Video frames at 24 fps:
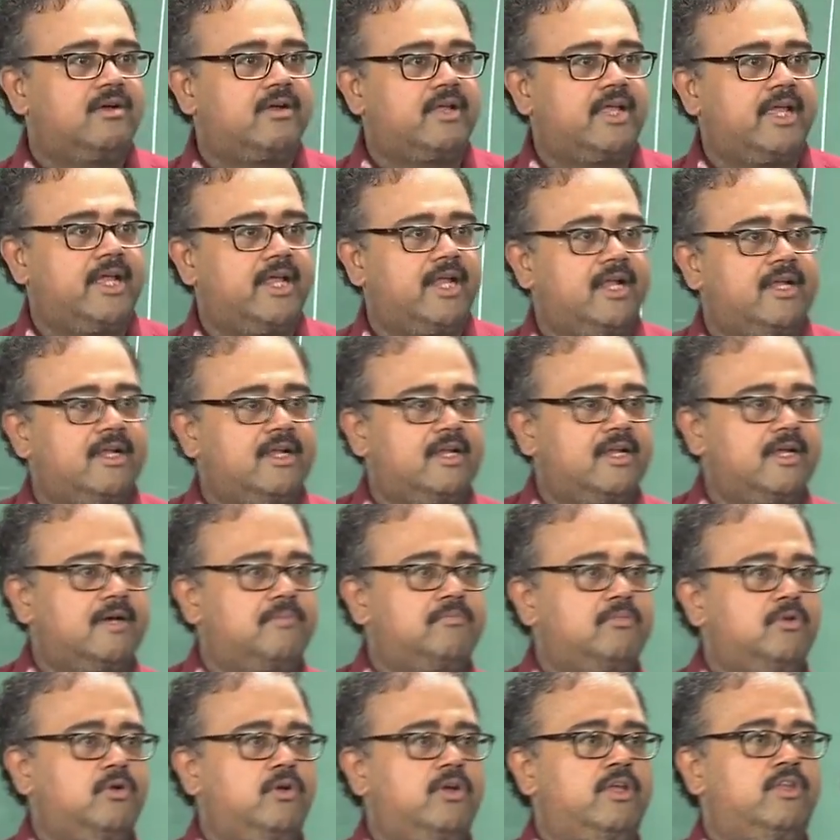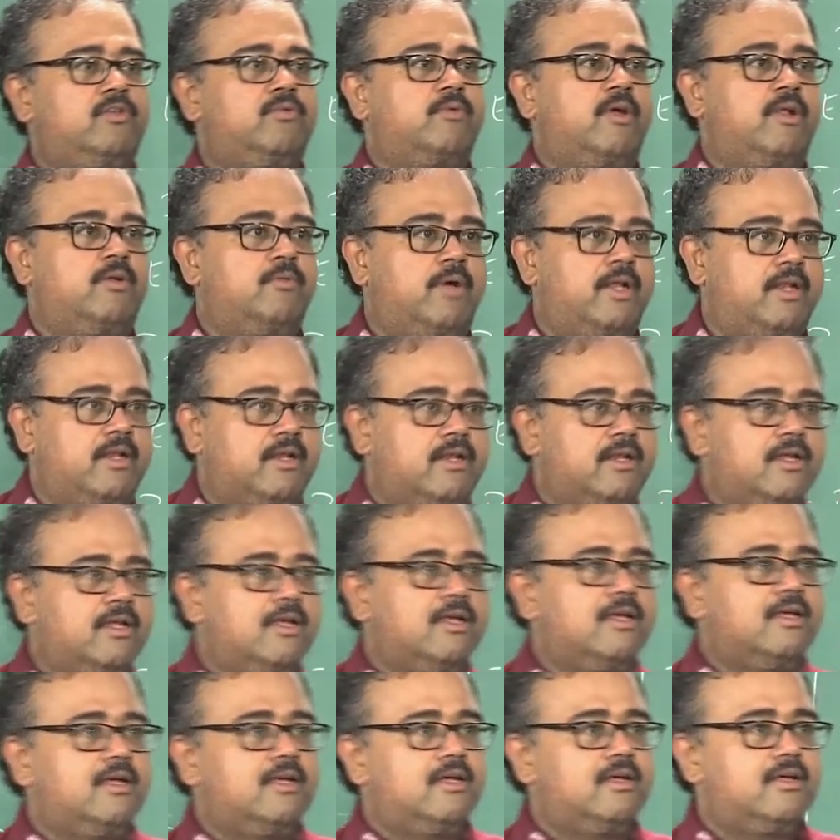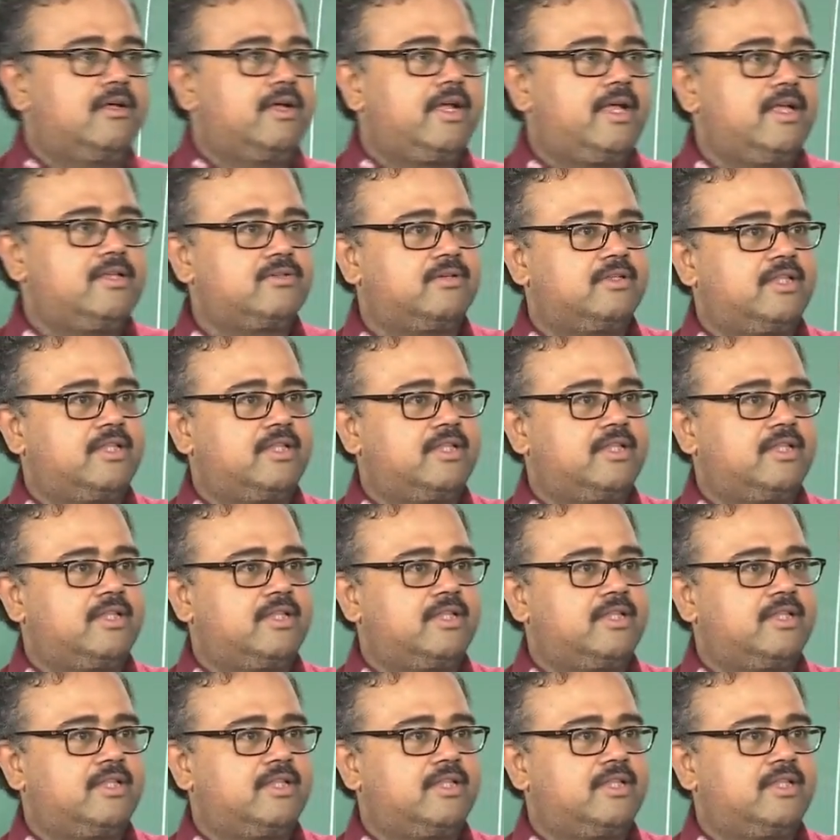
okay, and blue is 1 1, okay.